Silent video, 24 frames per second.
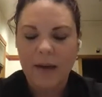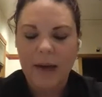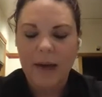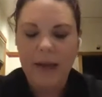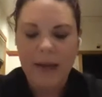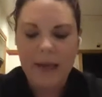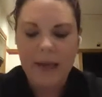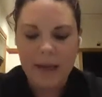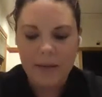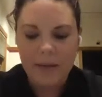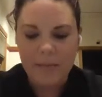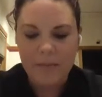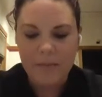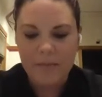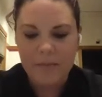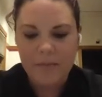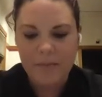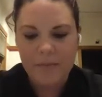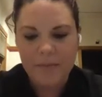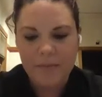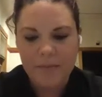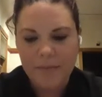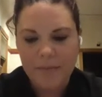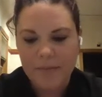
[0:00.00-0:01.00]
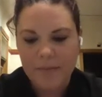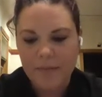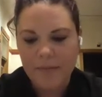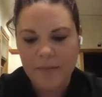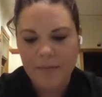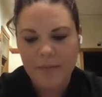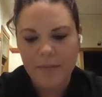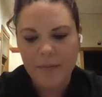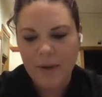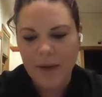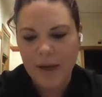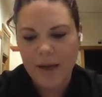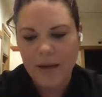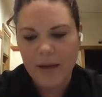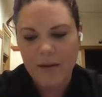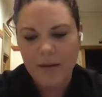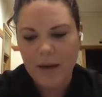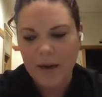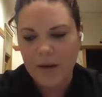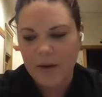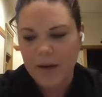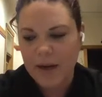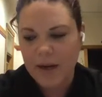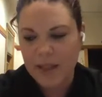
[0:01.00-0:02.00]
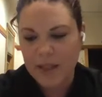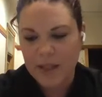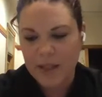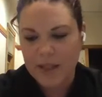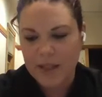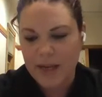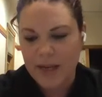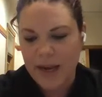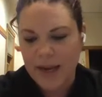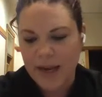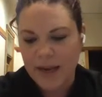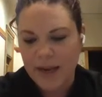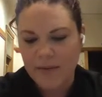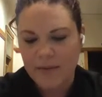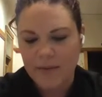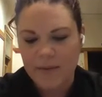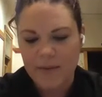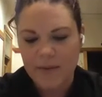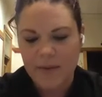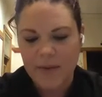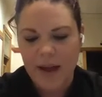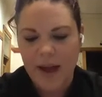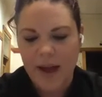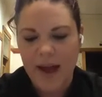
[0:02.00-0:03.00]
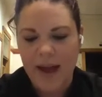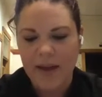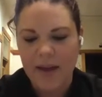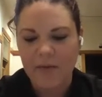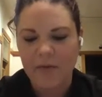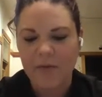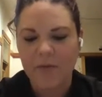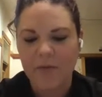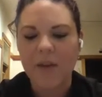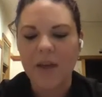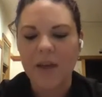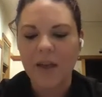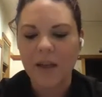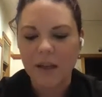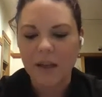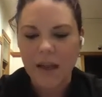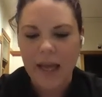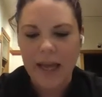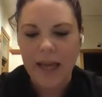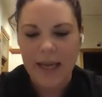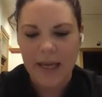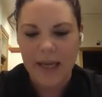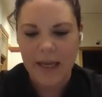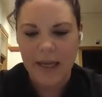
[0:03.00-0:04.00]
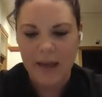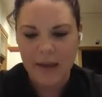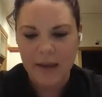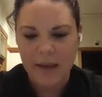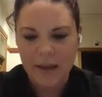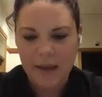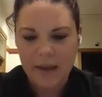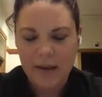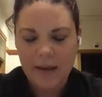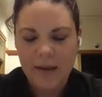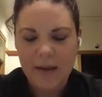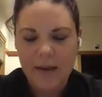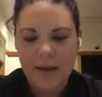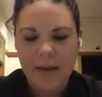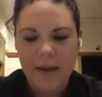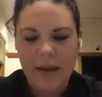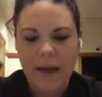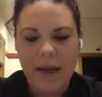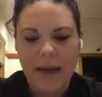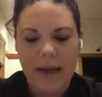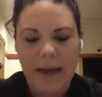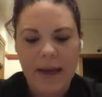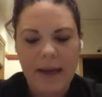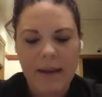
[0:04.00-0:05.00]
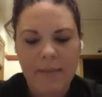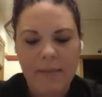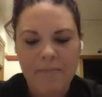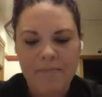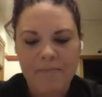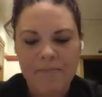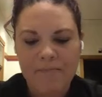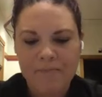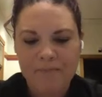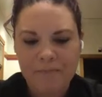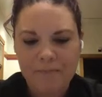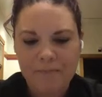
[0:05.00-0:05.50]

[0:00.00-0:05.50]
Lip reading: And I don't know, I feel like I